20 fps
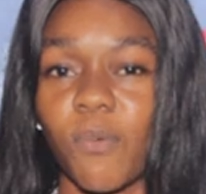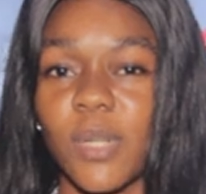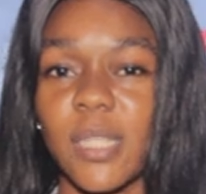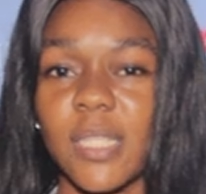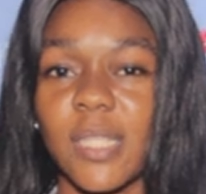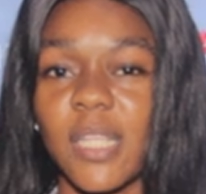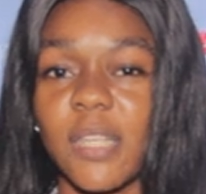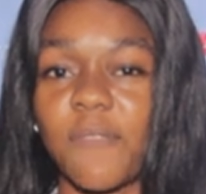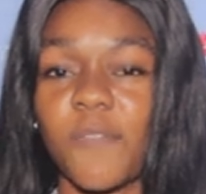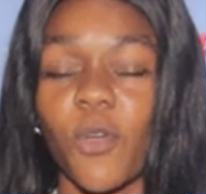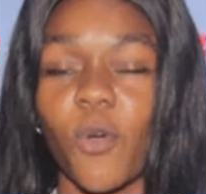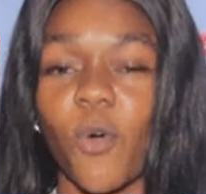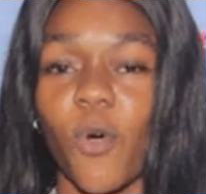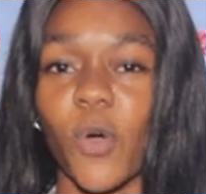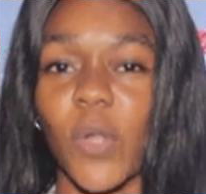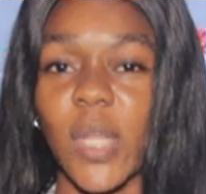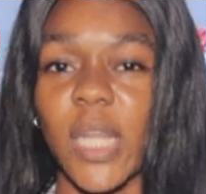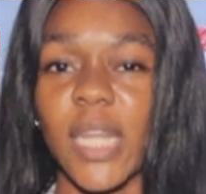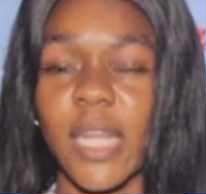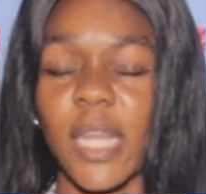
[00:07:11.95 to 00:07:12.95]
wasn't even
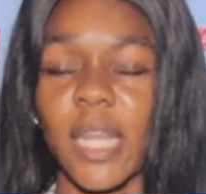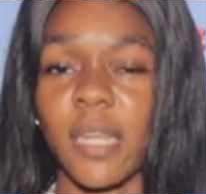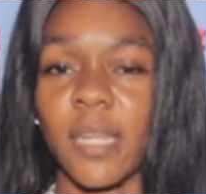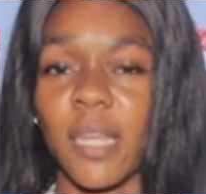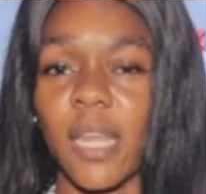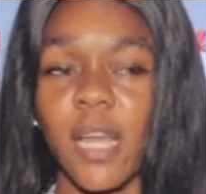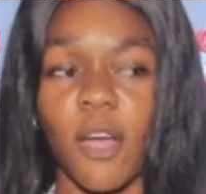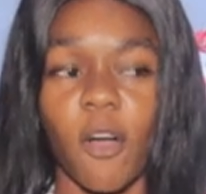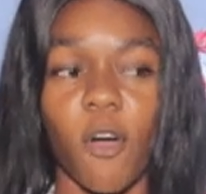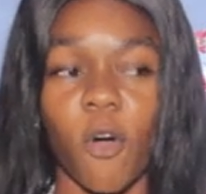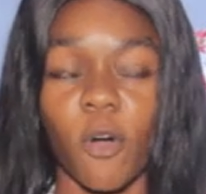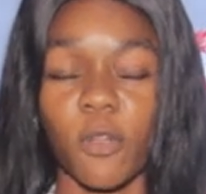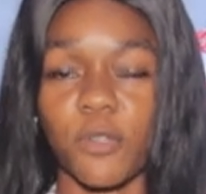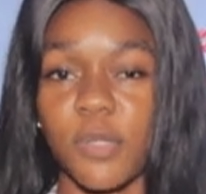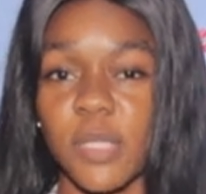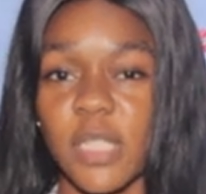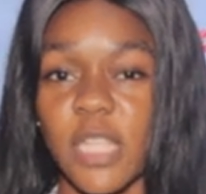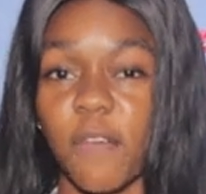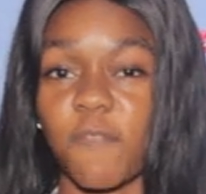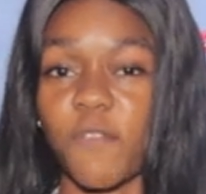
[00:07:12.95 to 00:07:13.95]
calling in all
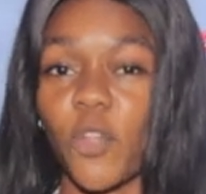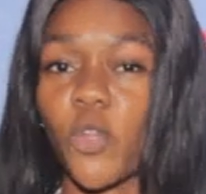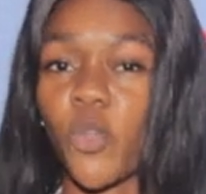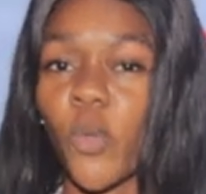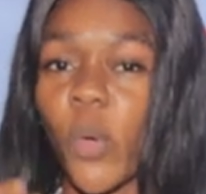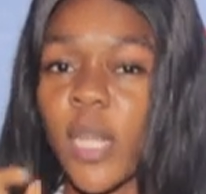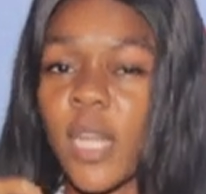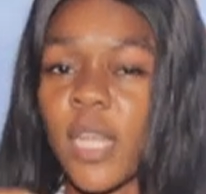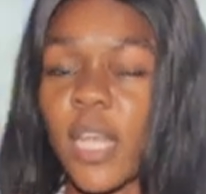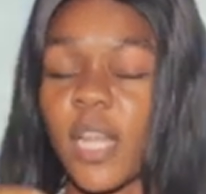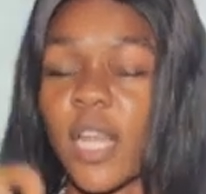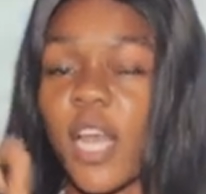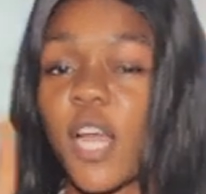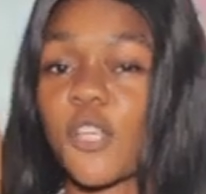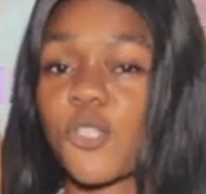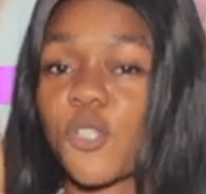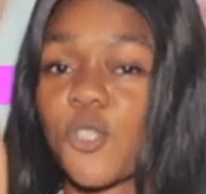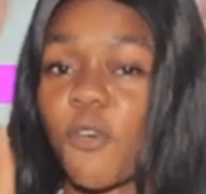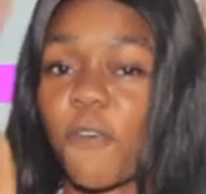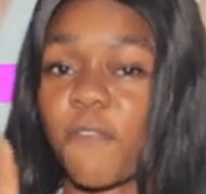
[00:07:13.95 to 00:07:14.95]
the stuff, not knowing that
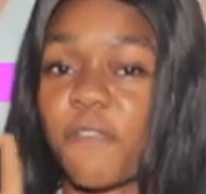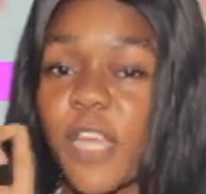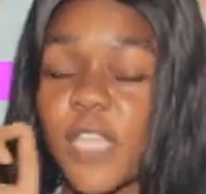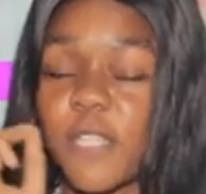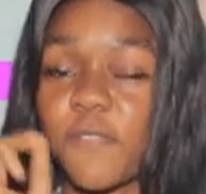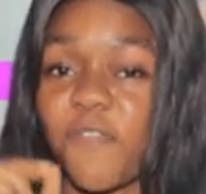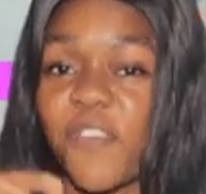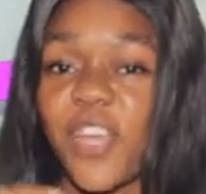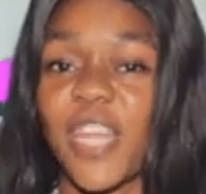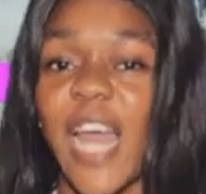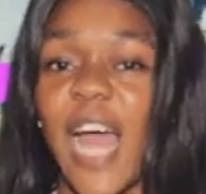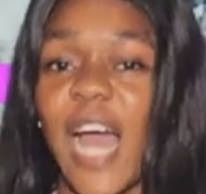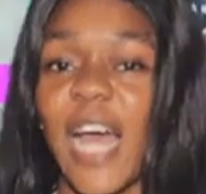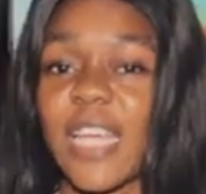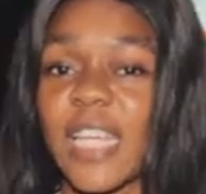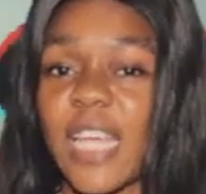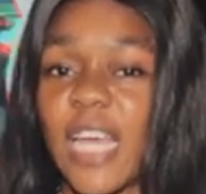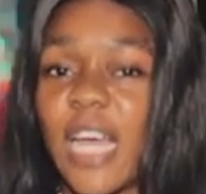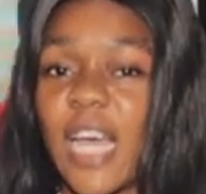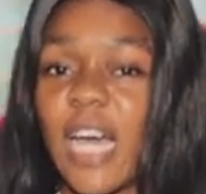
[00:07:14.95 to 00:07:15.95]
Sophia's friend
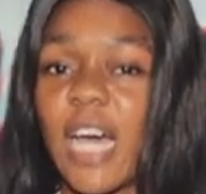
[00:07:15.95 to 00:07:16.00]
had